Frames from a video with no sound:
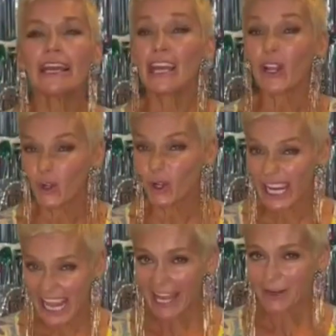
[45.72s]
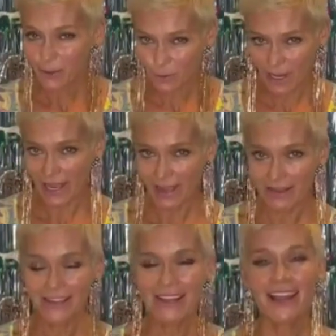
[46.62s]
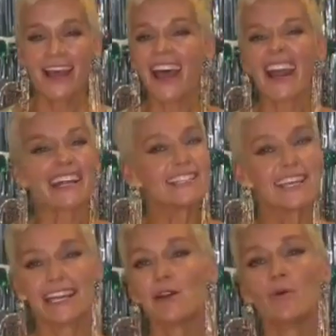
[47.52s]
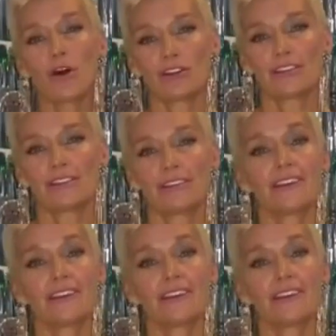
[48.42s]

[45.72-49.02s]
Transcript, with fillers: including how to swear. And I tell you what,